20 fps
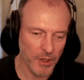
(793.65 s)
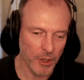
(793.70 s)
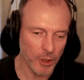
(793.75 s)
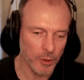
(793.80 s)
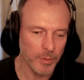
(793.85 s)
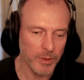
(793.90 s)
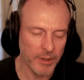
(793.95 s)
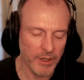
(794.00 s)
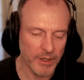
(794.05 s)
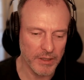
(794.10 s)

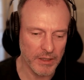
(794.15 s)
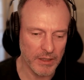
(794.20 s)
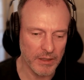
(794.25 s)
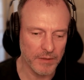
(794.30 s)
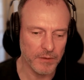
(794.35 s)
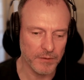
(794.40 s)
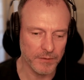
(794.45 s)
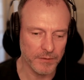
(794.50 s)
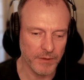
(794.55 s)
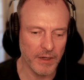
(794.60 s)
OpenID
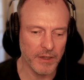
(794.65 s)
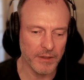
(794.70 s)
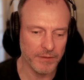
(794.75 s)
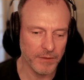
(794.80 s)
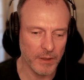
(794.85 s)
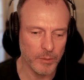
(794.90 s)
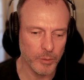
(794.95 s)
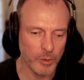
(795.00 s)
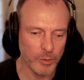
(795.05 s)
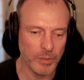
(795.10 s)
for
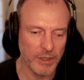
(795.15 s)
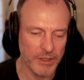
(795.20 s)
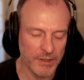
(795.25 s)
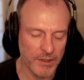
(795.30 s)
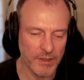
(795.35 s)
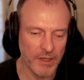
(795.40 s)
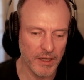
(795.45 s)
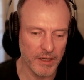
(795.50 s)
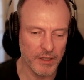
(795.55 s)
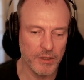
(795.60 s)
verifiable
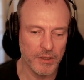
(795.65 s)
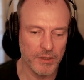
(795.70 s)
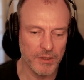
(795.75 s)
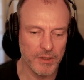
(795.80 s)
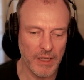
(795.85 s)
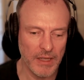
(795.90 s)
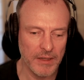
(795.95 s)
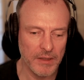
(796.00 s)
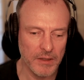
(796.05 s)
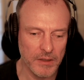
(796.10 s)
presentation
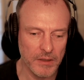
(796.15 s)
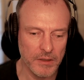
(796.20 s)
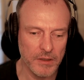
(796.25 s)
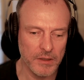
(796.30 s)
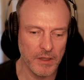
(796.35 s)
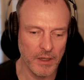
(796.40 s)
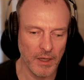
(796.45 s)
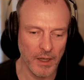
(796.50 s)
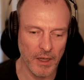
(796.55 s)
standards.